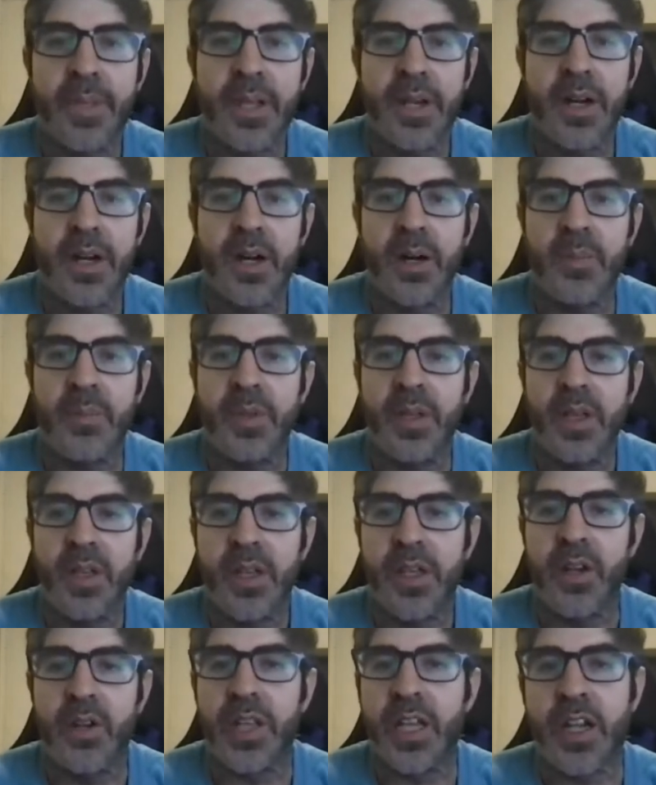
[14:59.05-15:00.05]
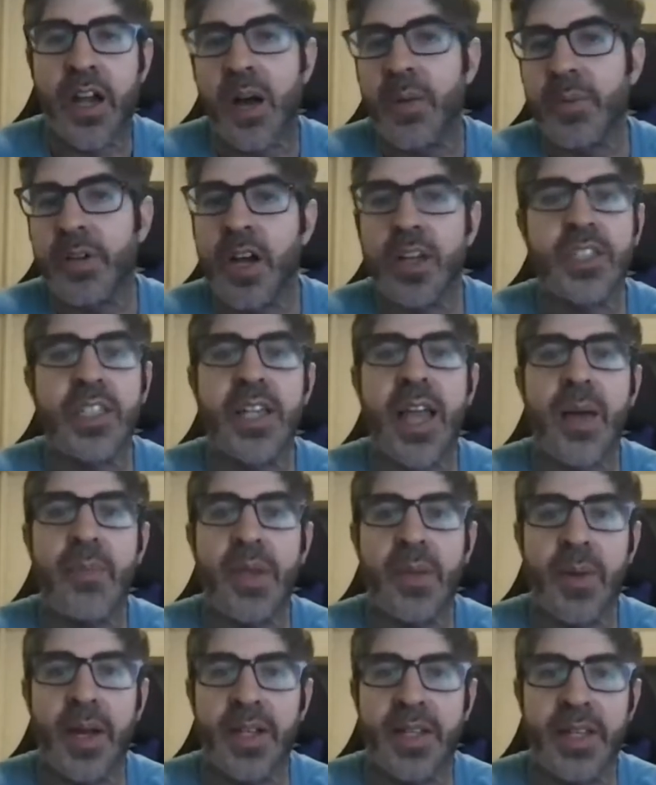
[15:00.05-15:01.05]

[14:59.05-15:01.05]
Like cussing at me in my